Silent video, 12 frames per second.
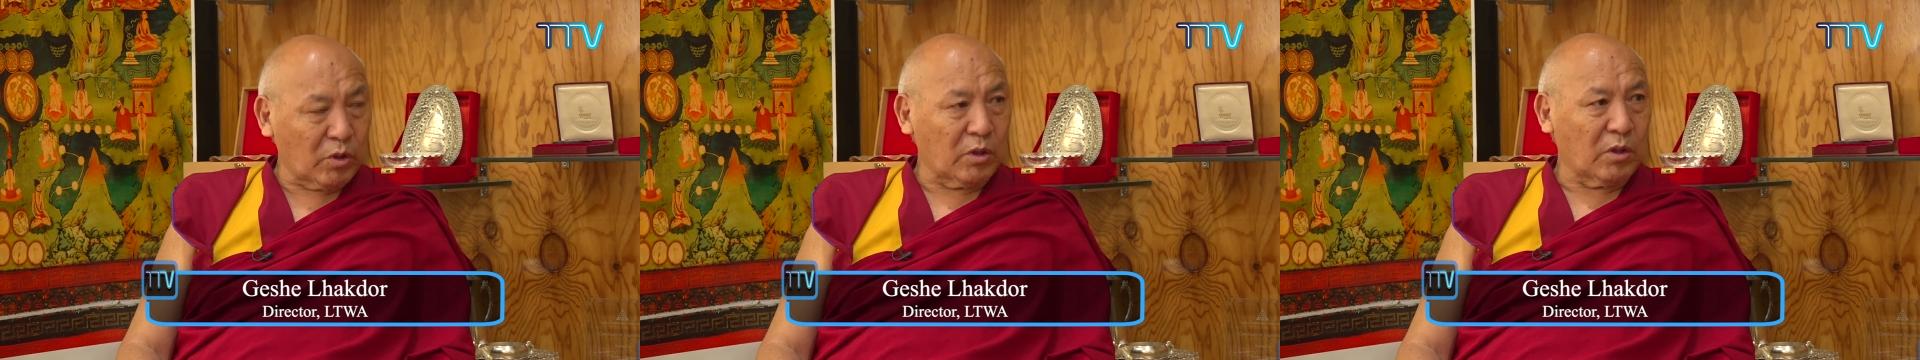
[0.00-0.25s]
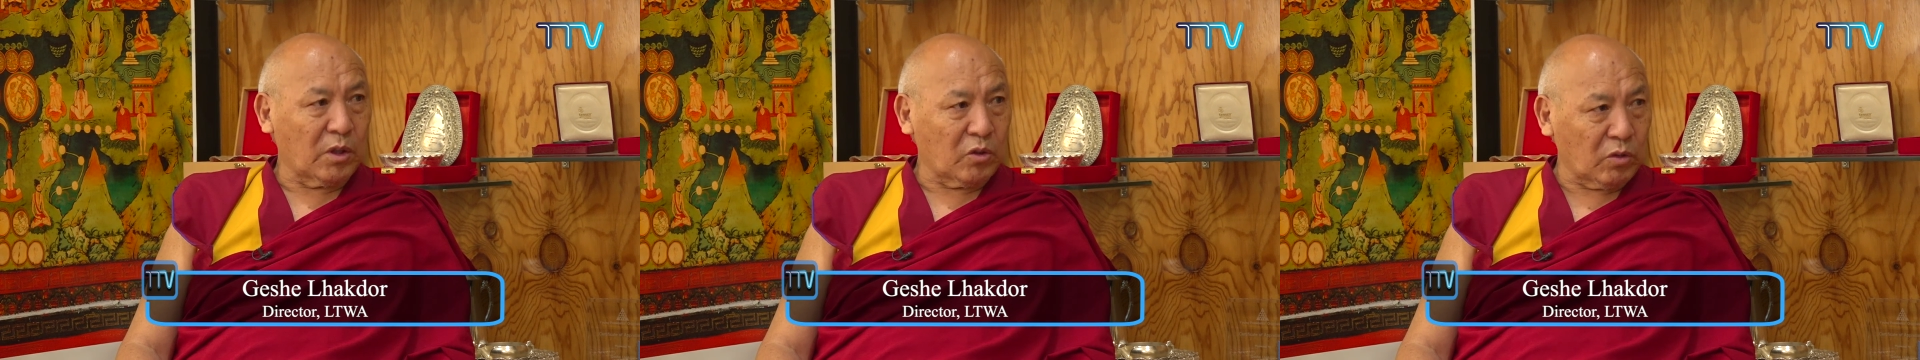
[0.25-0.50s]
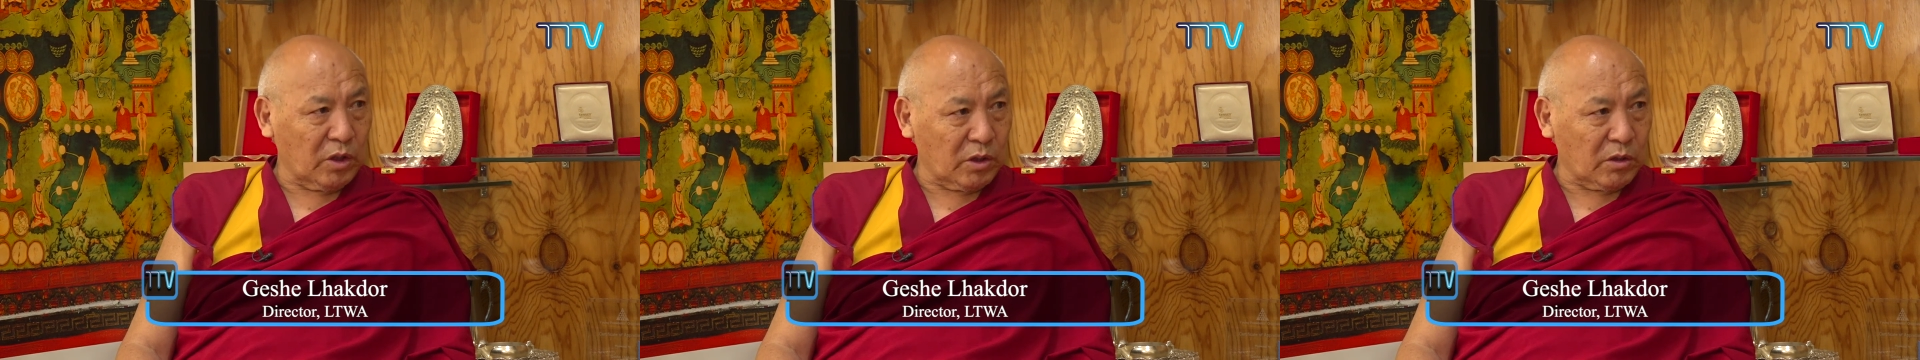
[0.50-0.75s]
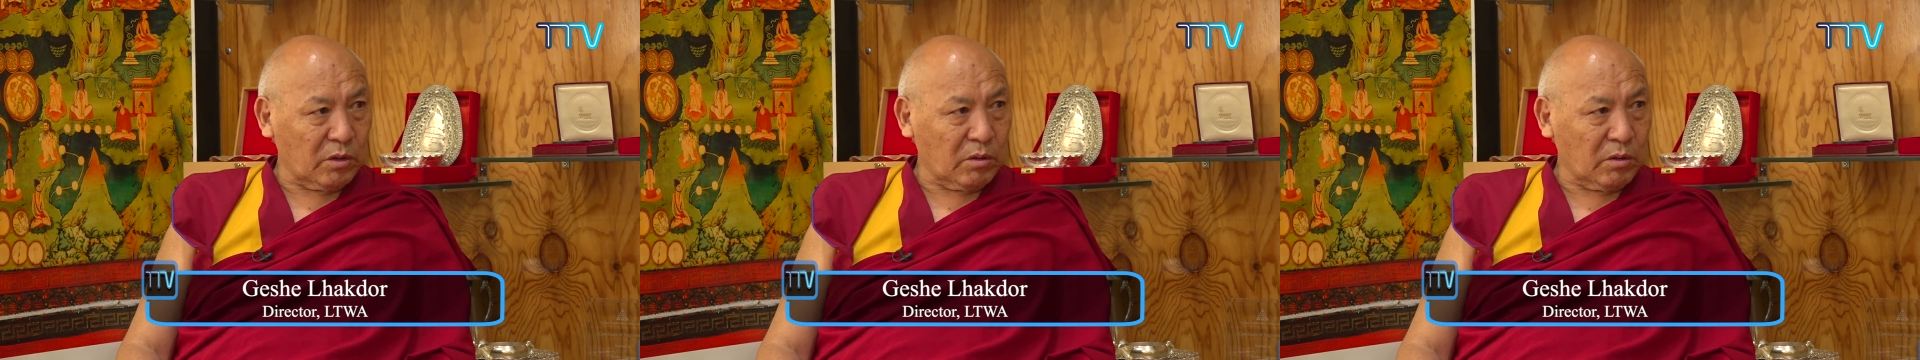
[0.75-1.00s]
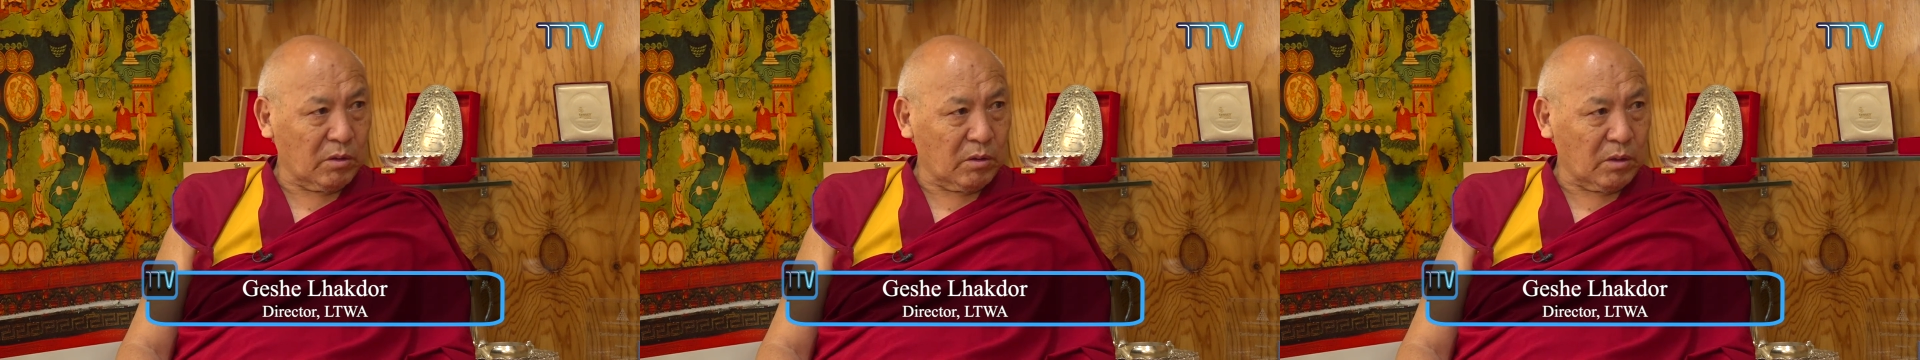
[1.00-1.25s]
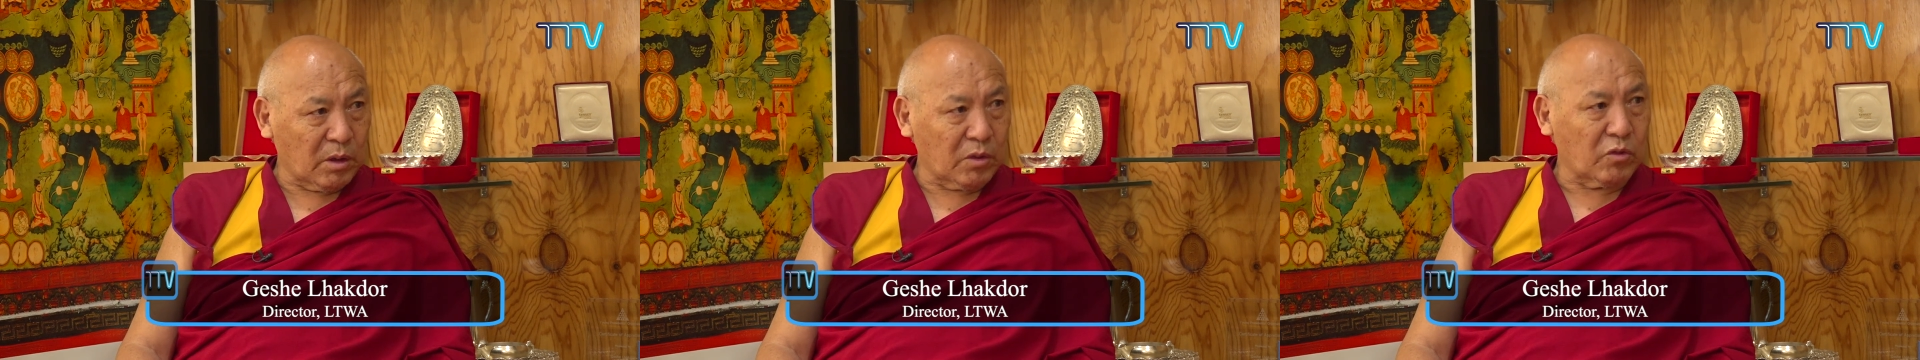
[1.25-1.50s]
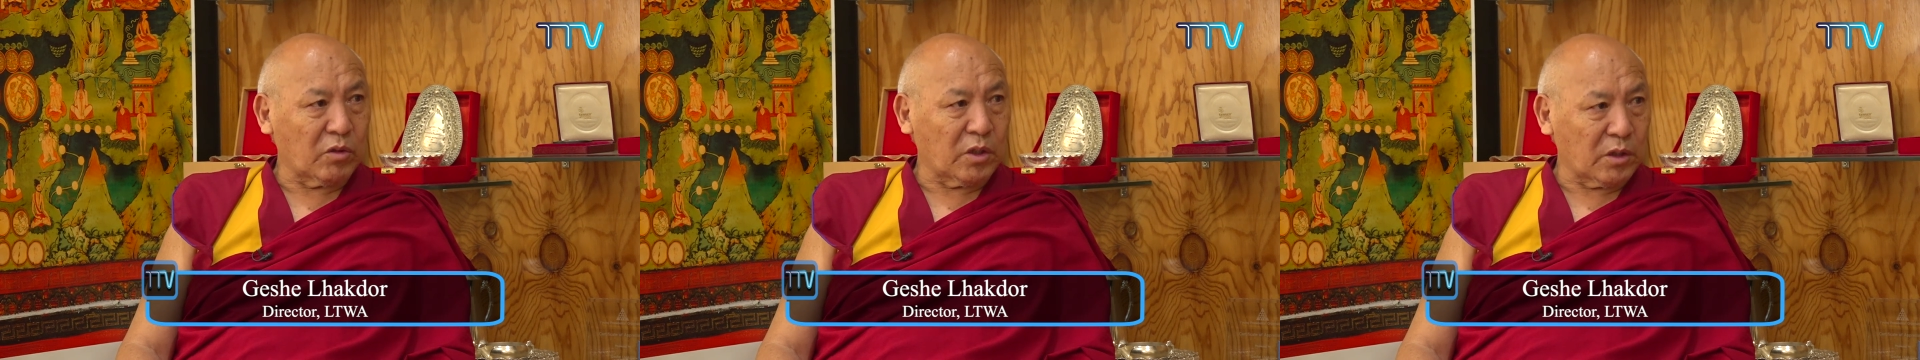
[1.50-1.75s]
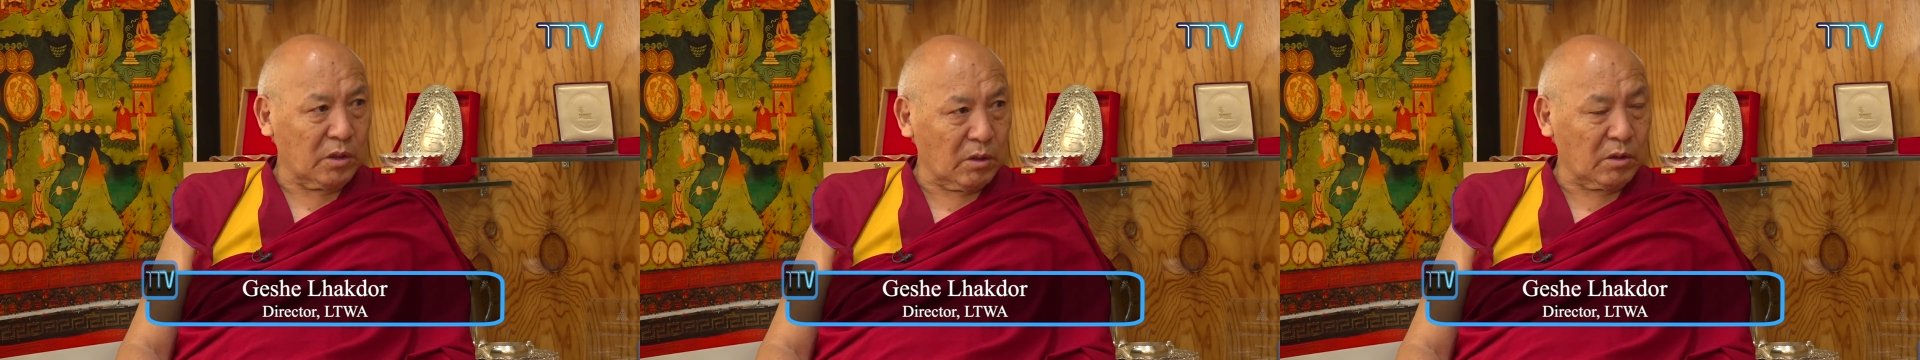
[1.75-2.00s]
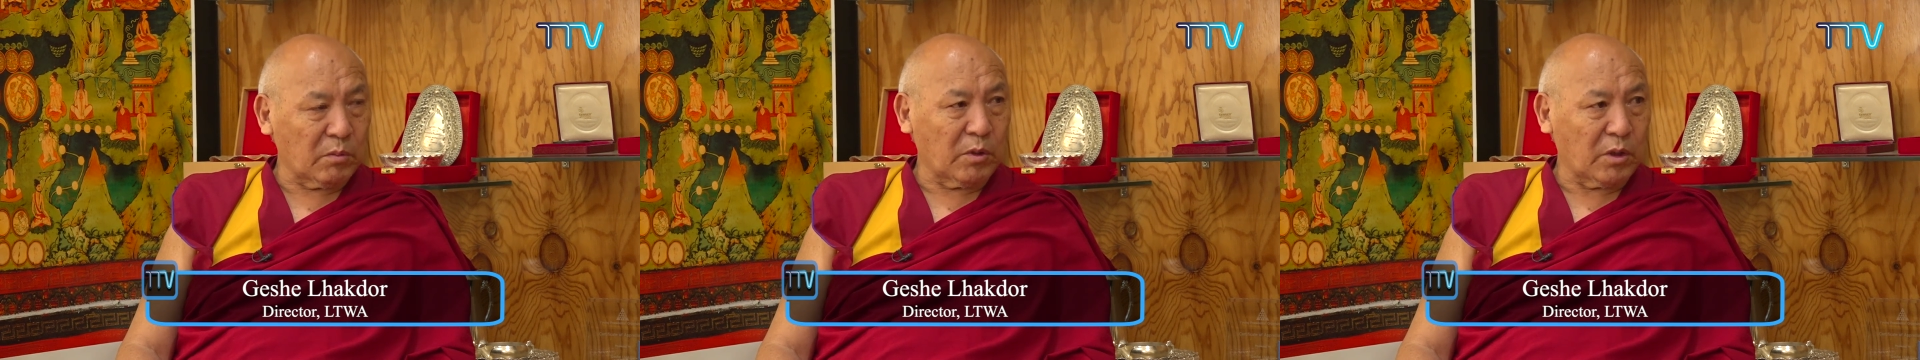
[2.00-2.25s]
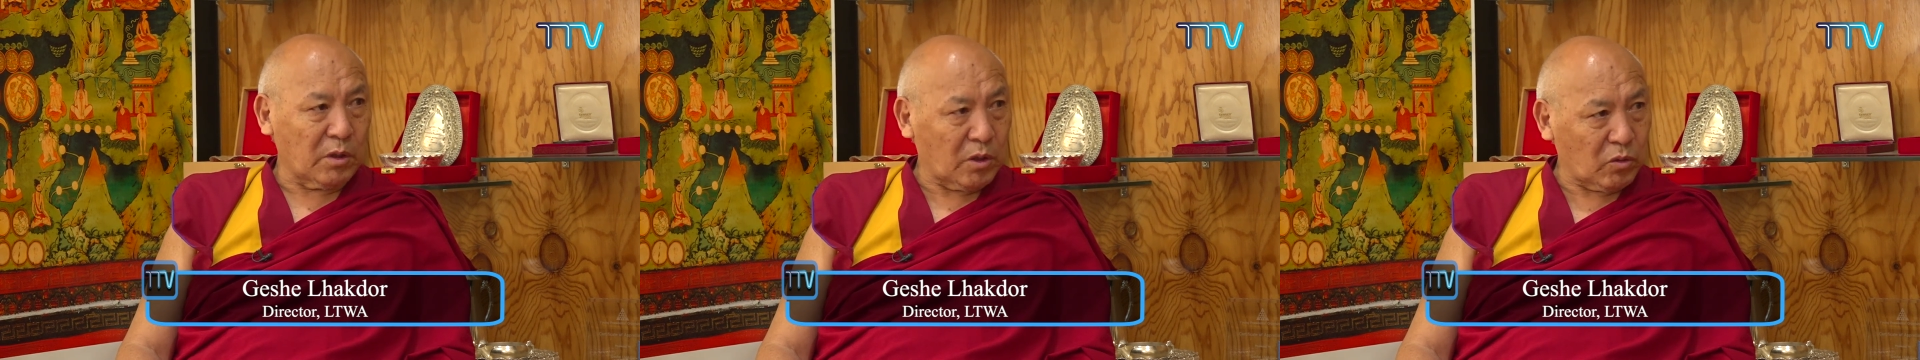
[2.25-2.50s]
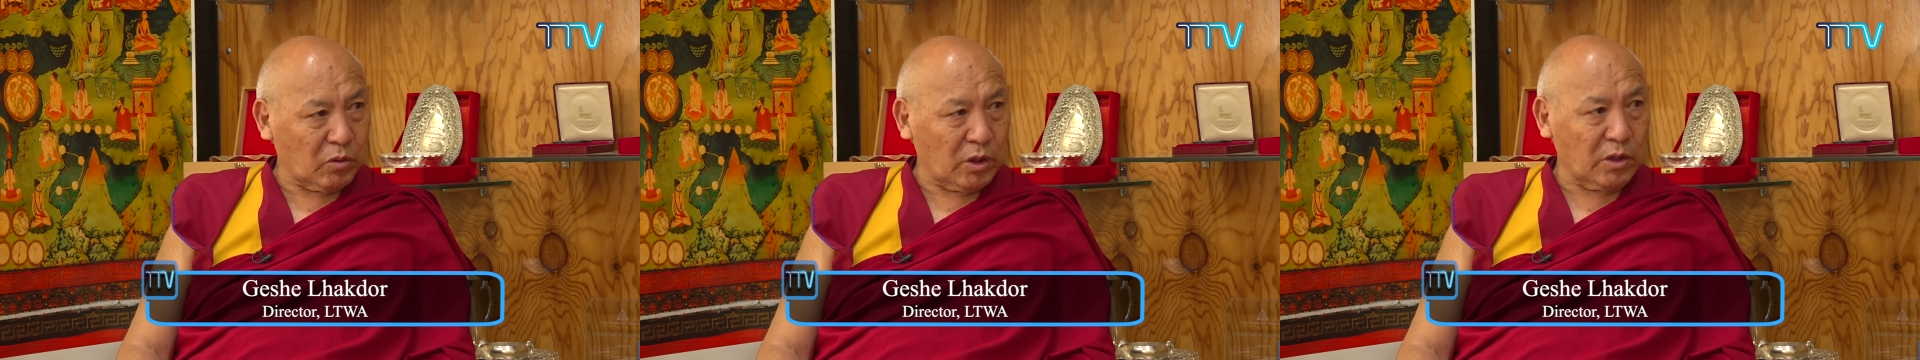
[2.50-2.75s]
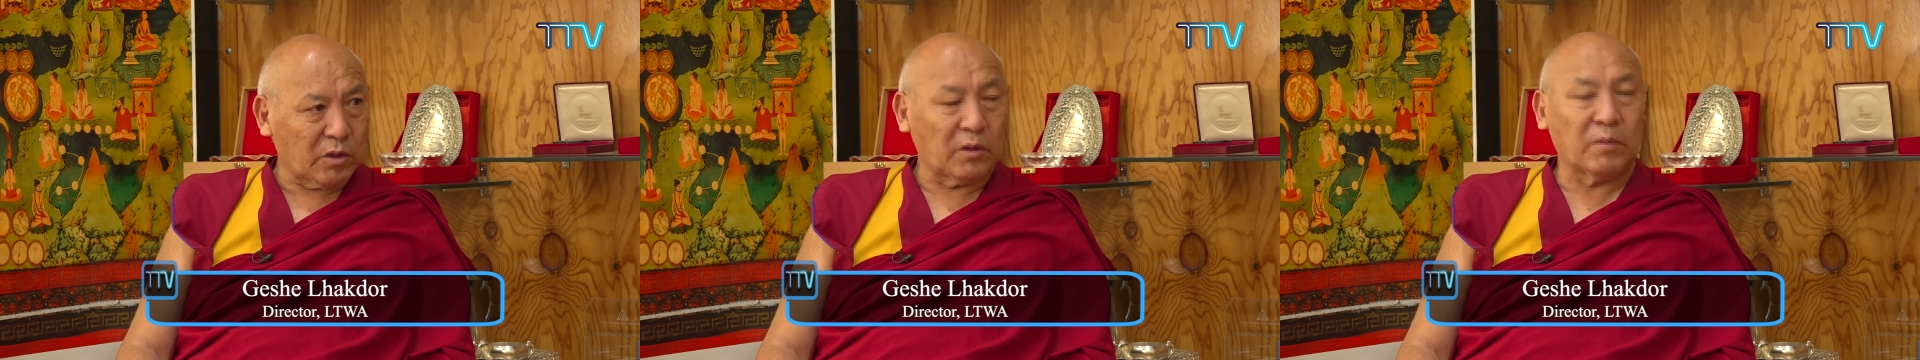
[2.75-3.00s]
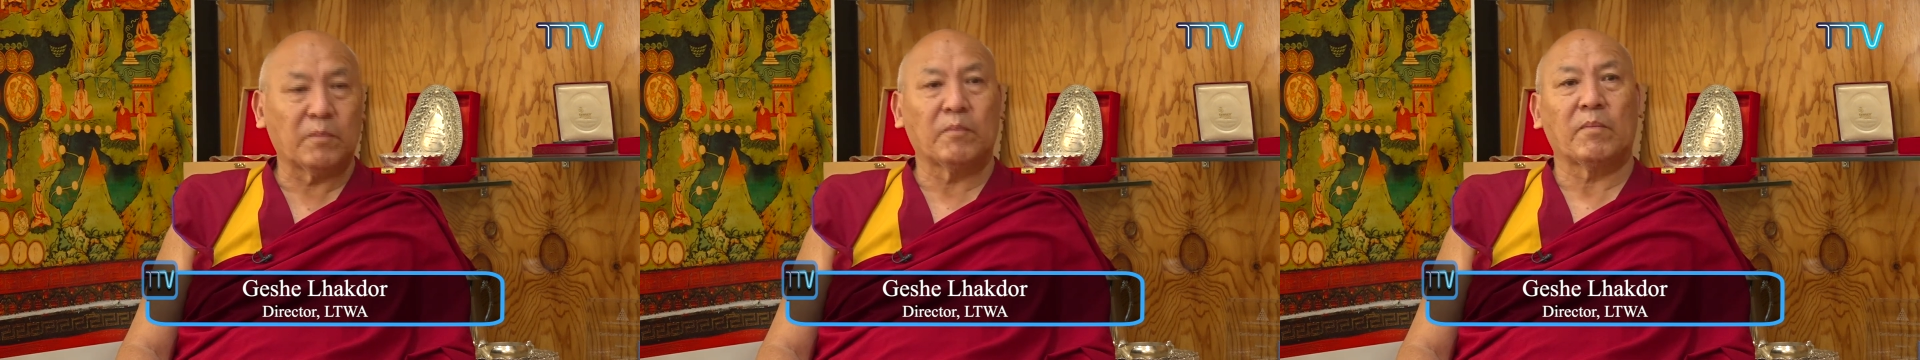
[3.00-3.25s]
modern education and traditional Tibetan education.